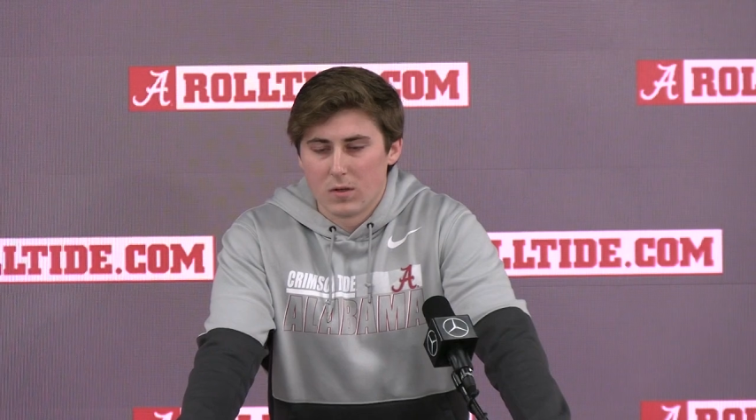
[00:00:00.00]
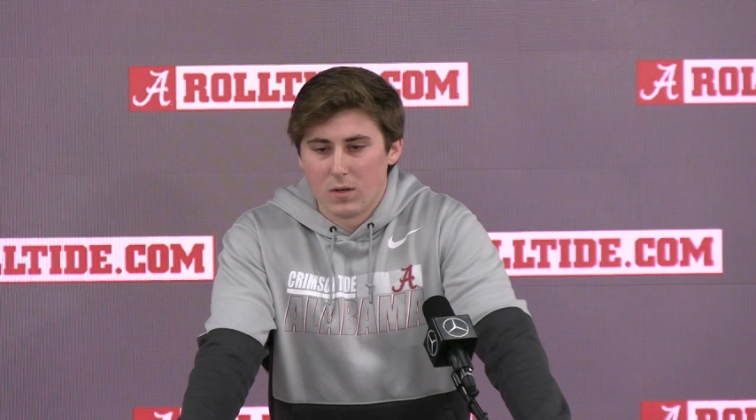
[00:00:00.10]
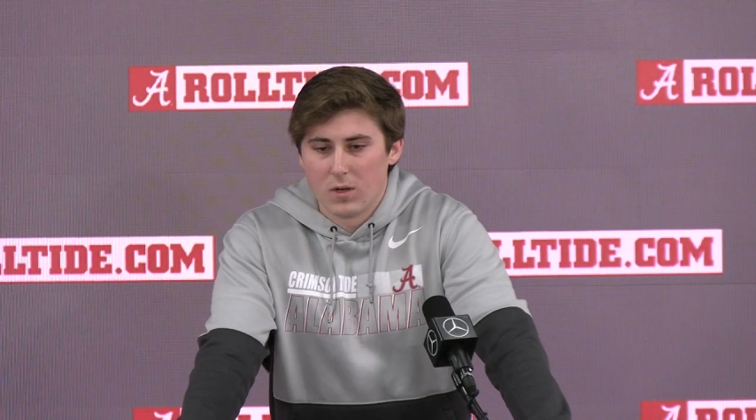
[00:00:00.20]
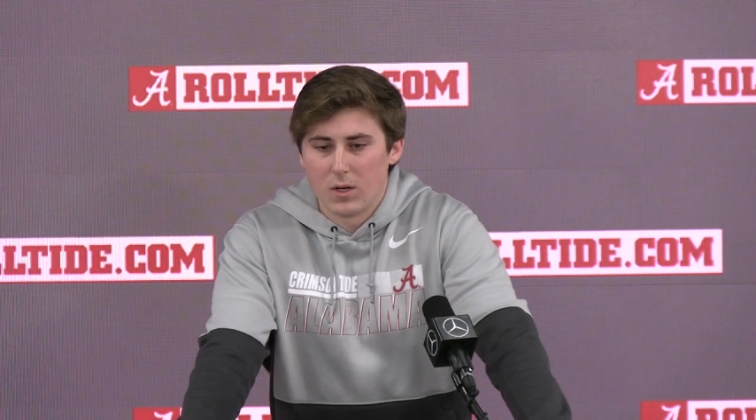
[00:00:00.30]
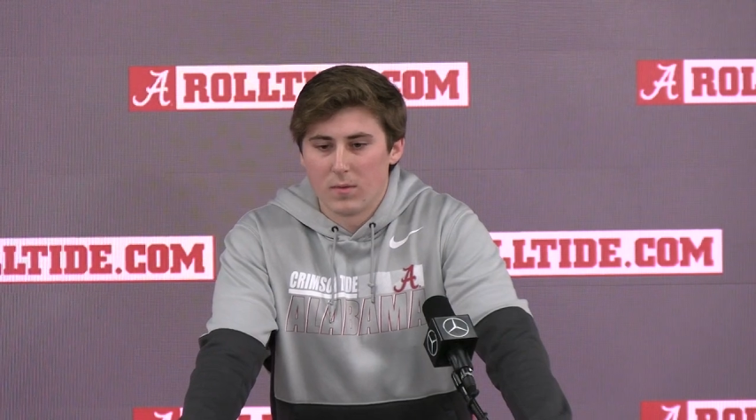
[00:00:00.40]

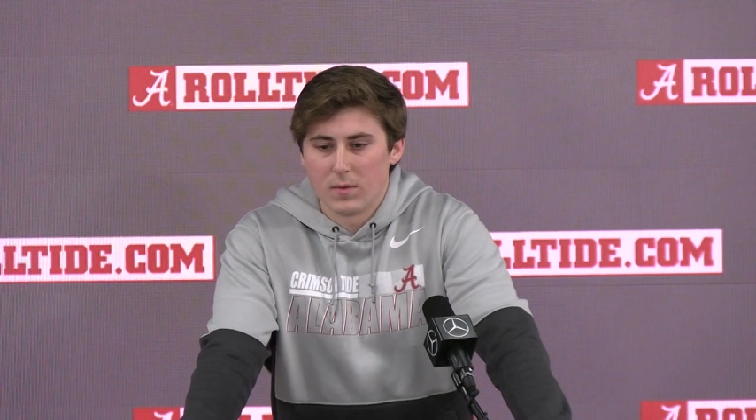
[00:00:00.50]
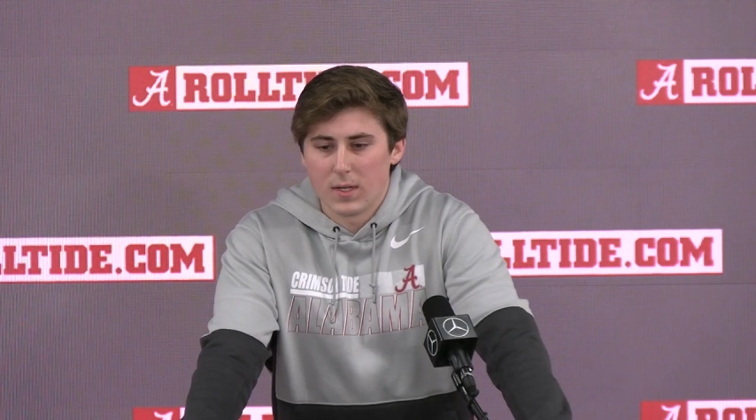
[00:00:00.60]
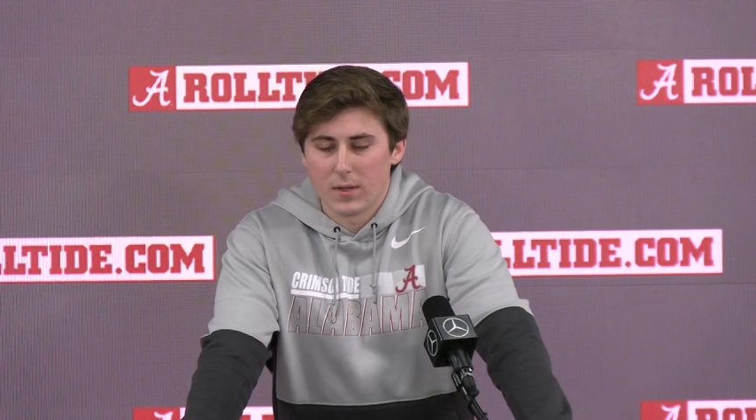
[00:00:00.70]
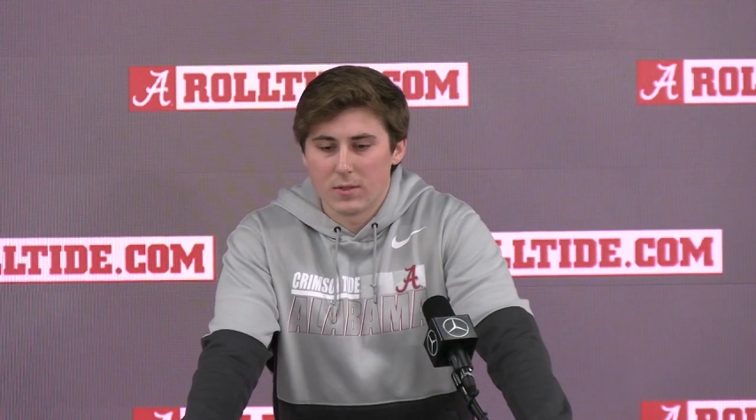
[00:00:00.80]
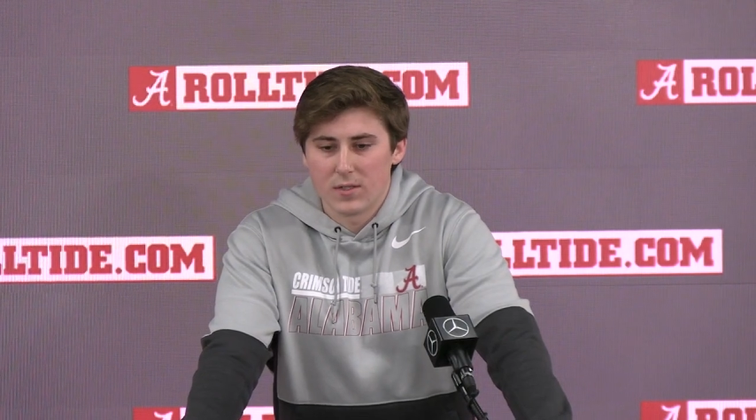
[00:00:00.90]
Um,
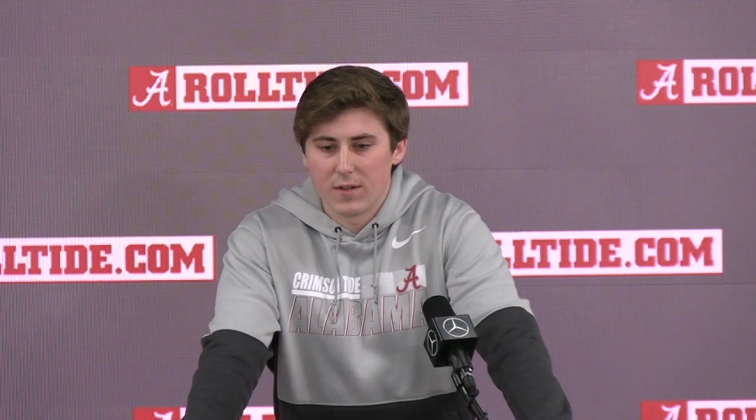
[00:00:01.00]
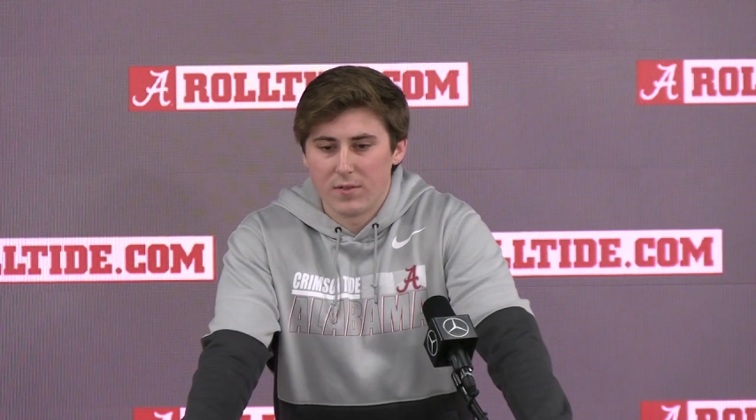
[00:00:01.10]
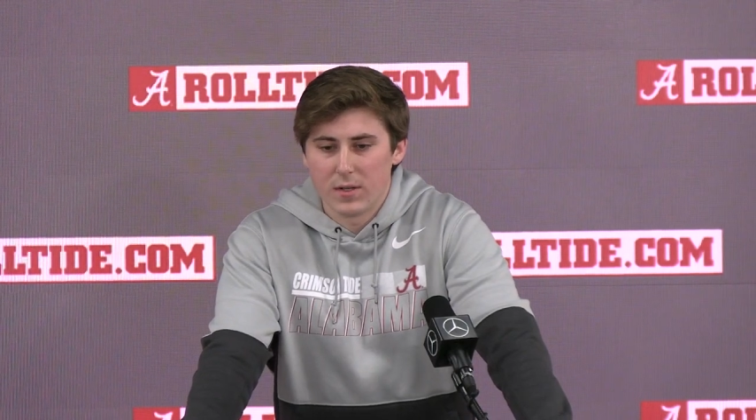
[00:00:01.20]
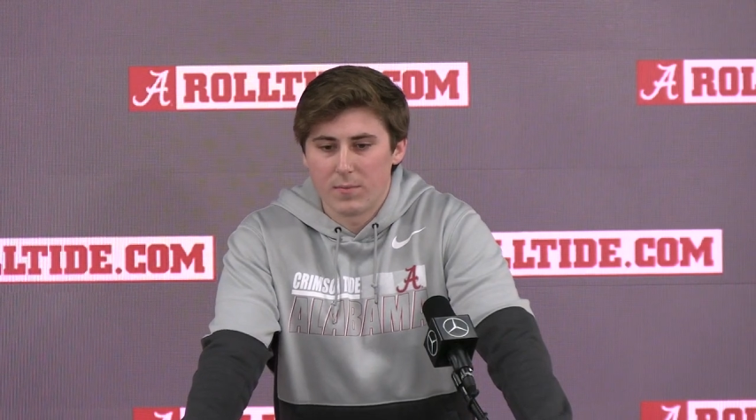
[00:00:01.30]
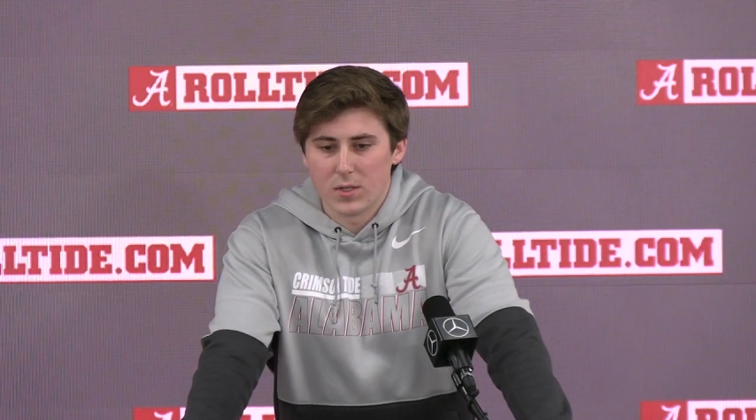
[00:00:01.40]
yeah, there's
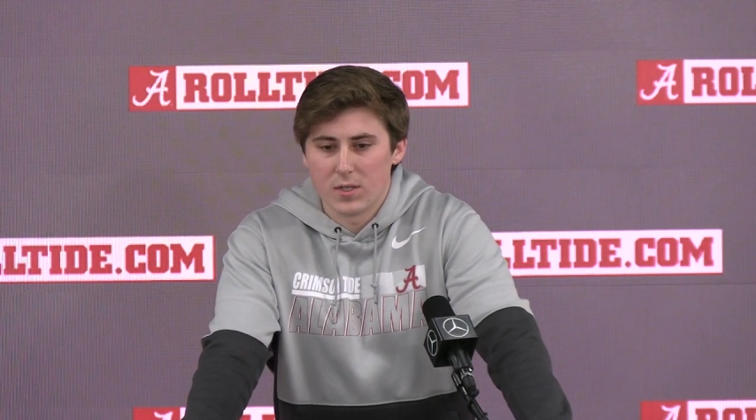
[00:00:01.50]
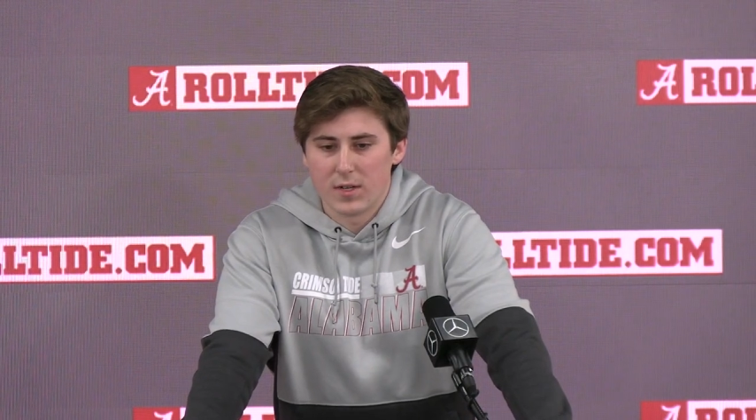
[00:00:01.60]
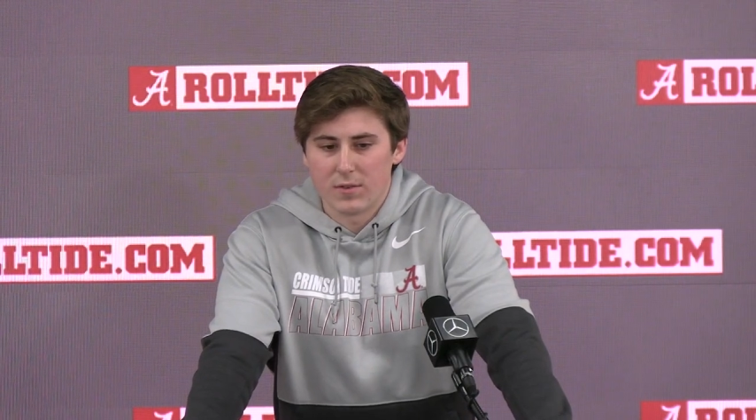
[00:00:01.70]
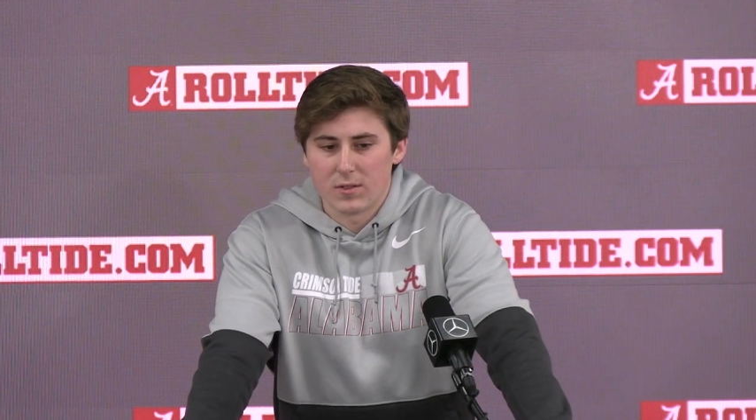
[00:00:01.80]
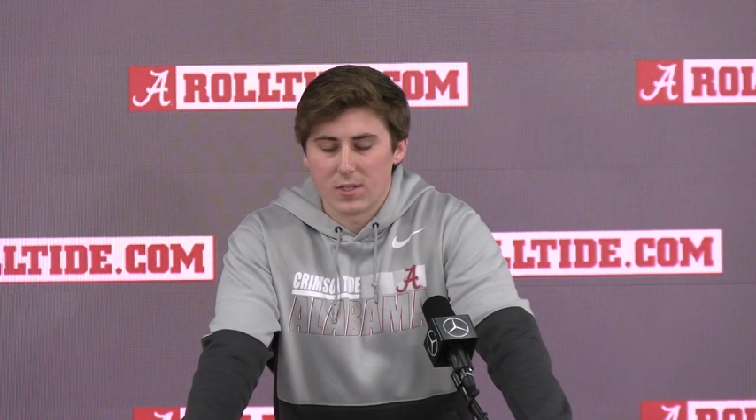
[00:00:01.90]
definitely a bunch of
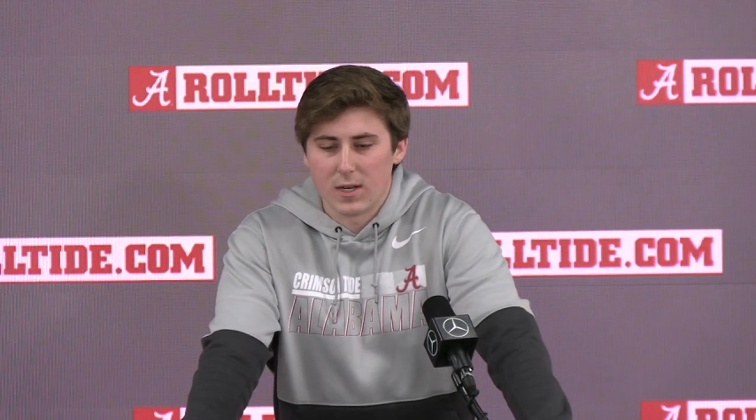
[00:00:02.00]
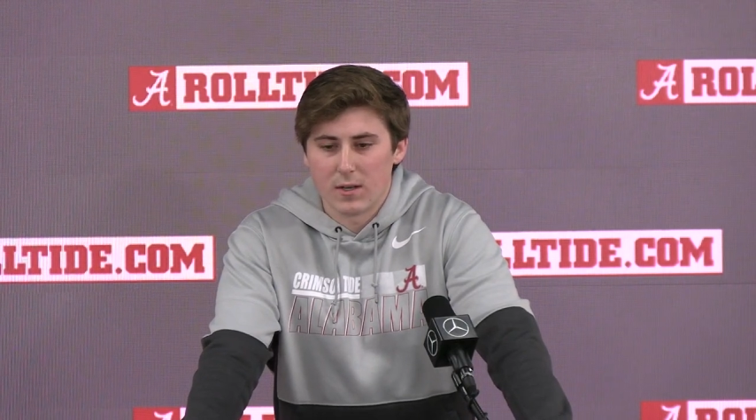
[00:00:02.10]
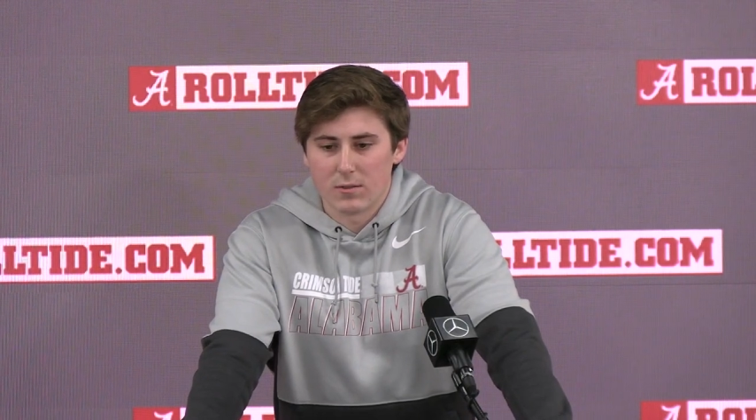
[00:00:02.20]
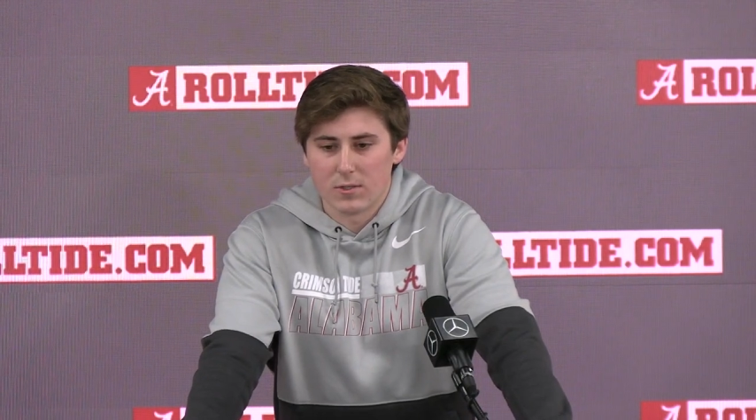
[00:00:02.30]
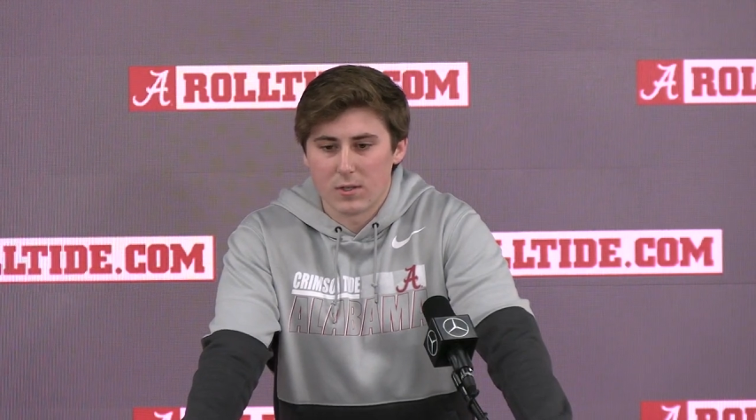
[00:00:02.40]
different
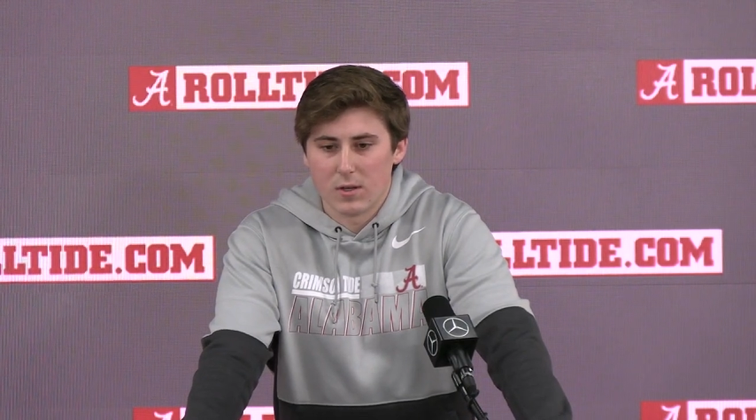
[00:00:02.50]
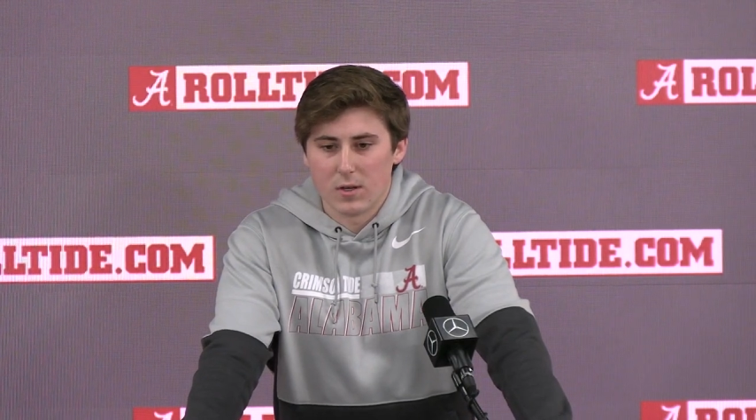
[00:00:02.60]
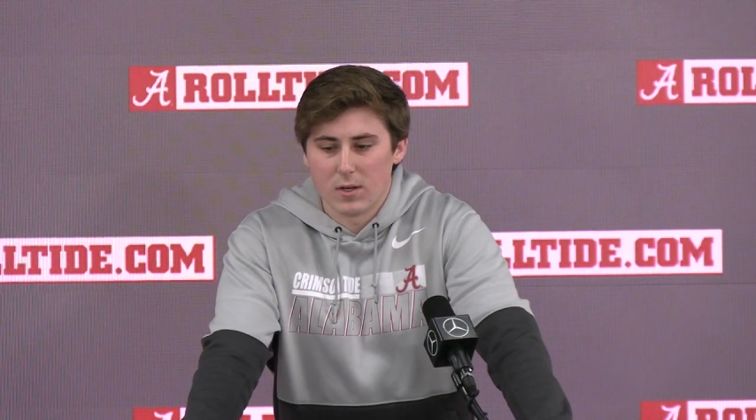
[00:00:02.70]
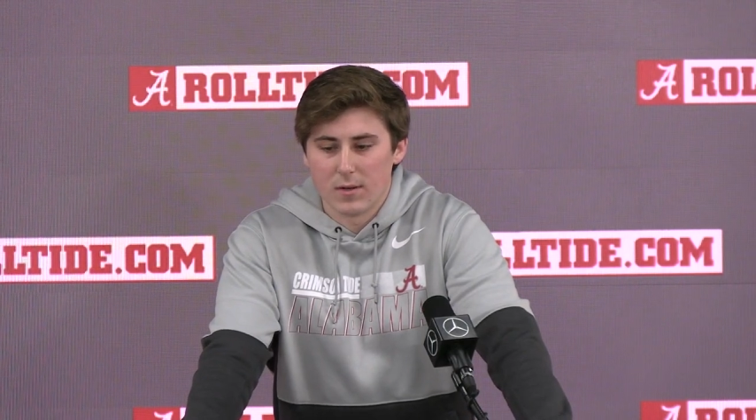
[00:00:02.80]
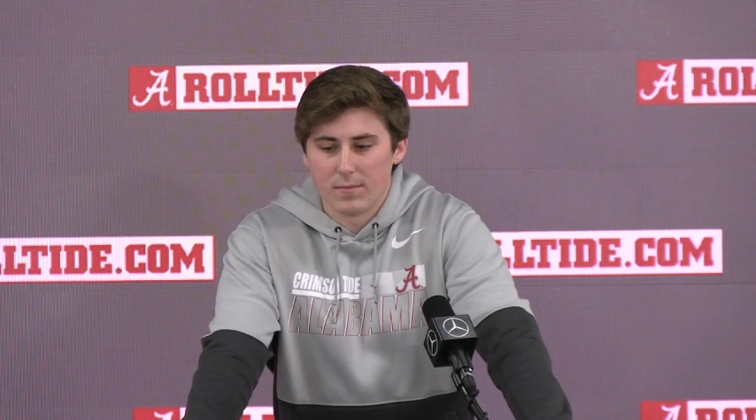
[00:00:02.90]
styles,
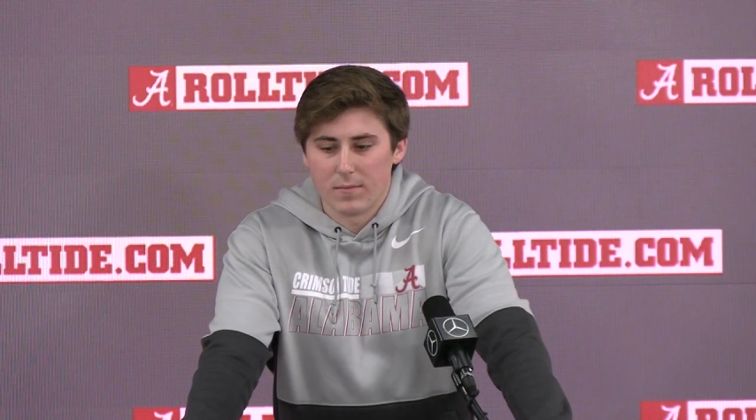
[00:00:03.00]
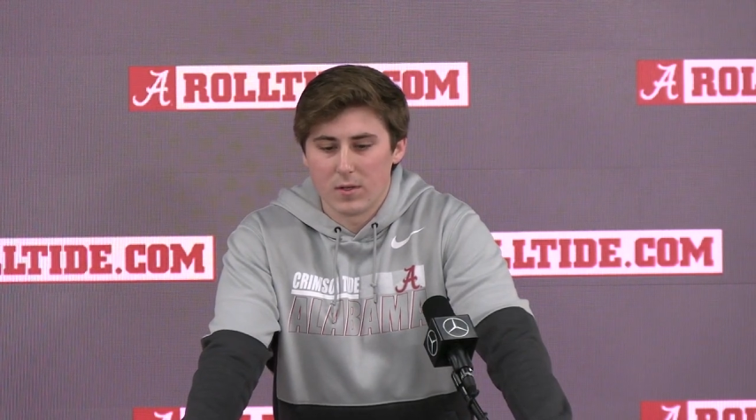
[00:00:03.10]
uh,